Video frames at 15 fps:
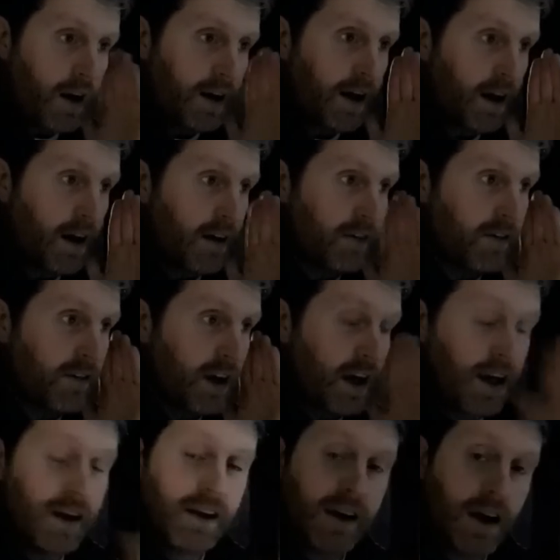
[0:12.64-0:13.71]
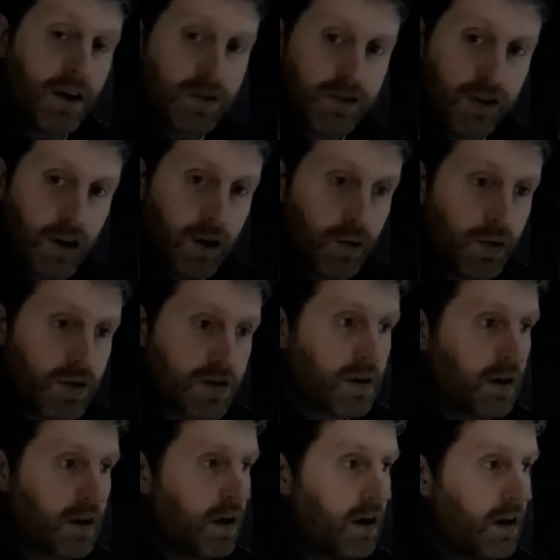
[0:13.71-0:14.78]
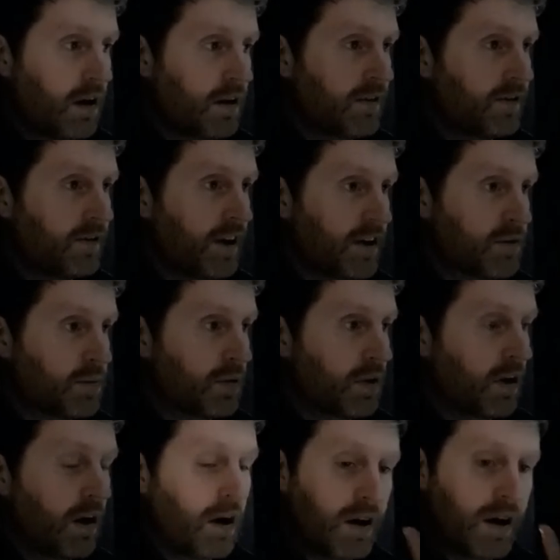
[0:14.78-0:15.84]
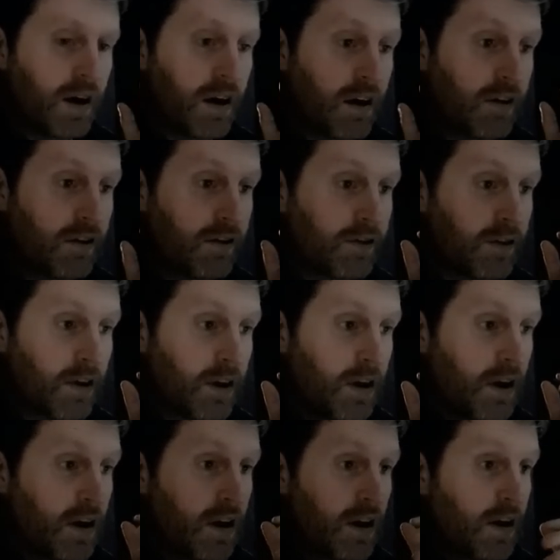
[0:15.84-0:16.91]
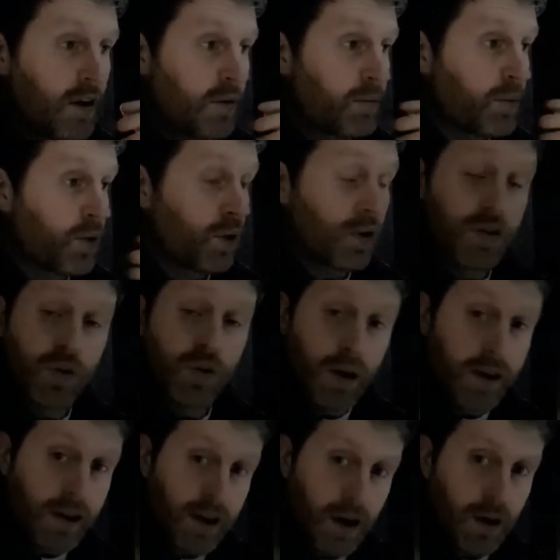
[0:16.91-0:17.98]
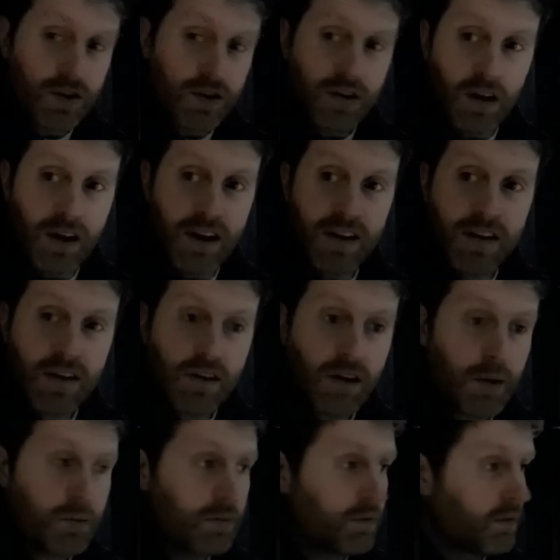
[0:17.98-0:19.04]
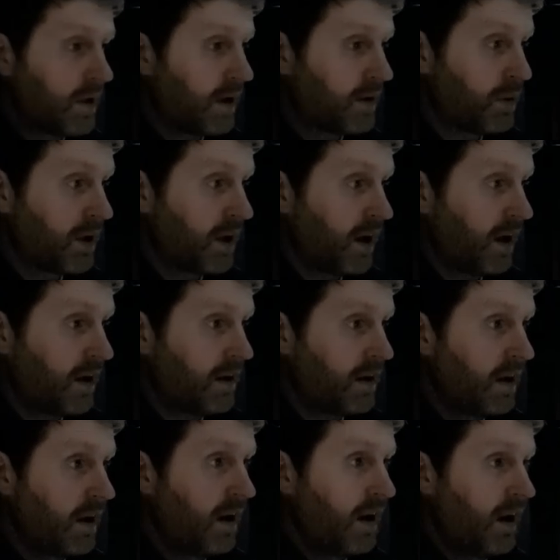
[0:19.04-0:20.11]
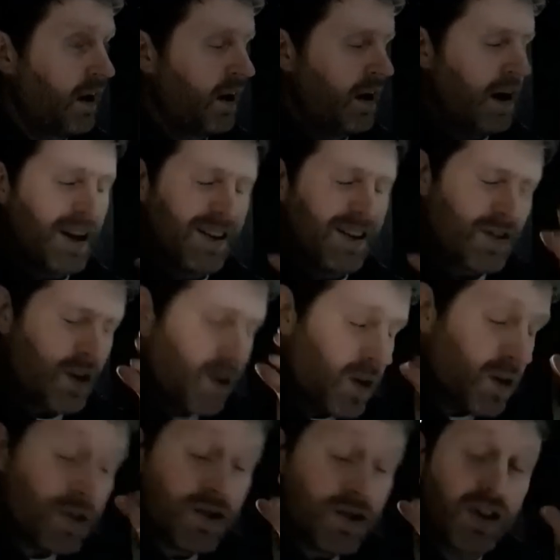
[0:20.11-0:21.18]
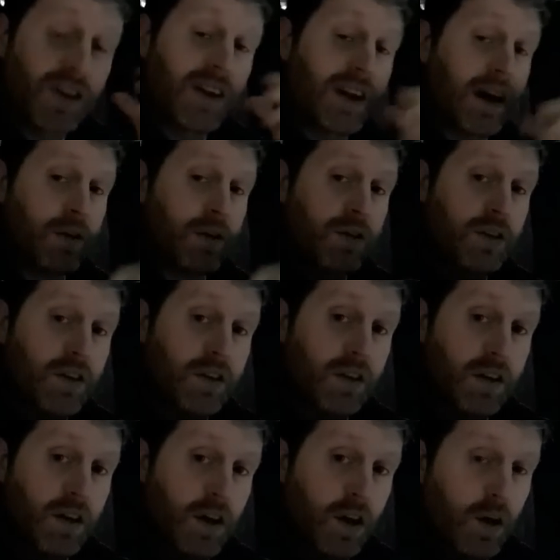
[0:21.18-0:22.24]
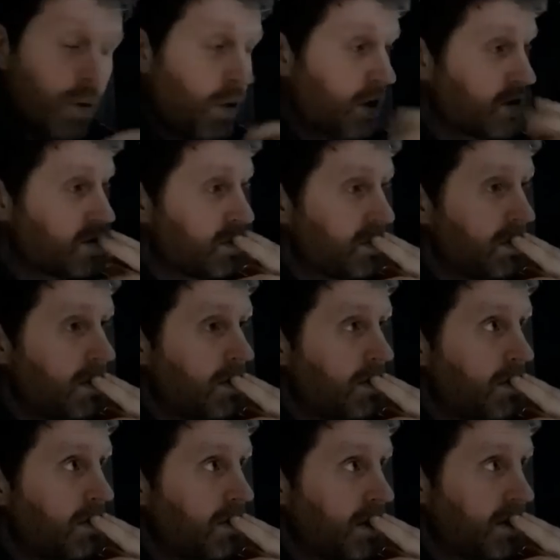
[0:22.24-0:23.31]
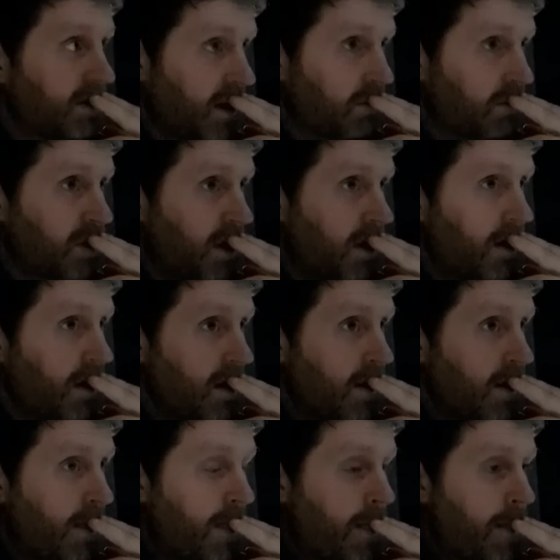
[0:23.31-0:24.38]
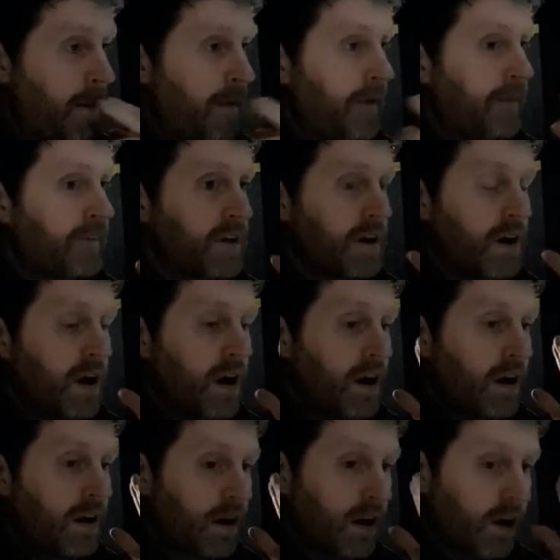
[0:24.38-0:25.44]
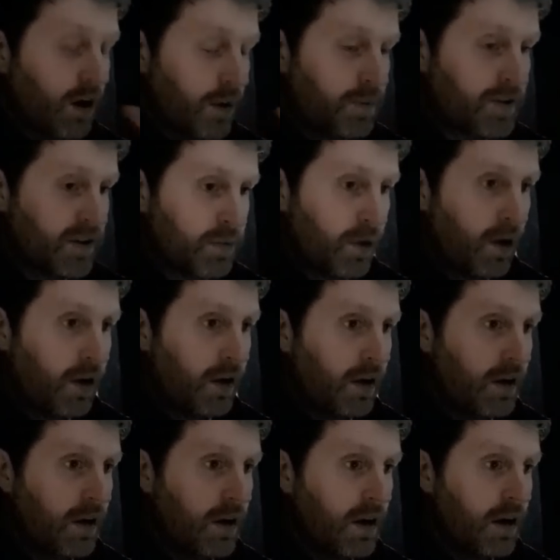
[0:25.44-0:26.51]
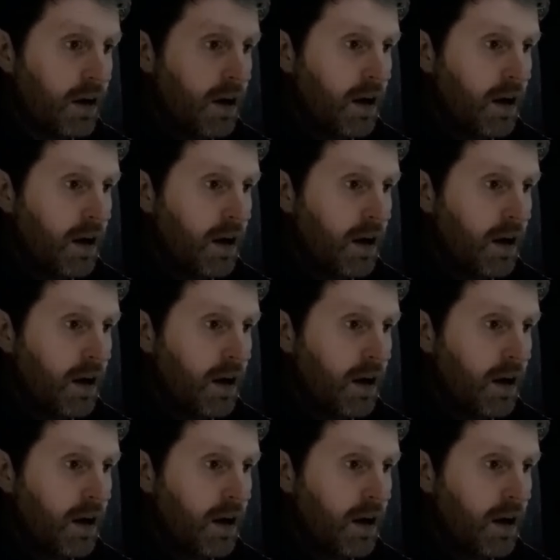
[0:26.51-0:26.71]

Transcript: I have 80,000 followers on Facebook. I have broken 20,000 on Instagram at the weekend, and there's hundreds of thousands watching my Snapchat. And I got up this morning.